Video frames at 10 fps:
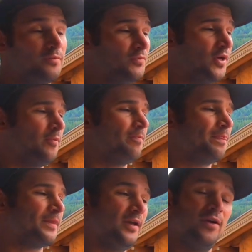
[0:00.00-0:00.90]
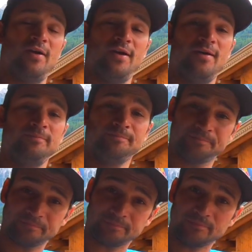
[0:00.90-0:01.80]
So here I am
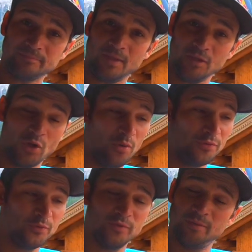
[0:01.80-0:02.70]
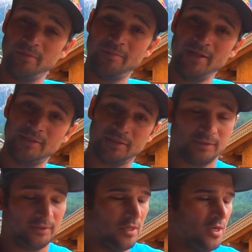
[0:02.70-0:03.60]
going through some of the basics.
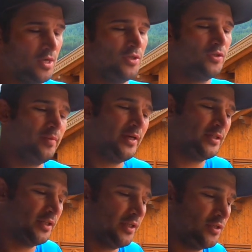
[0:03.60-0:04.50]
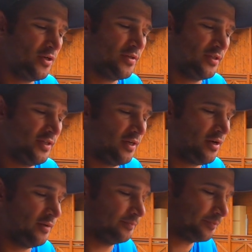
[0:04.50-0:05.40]
So you turn this thing on,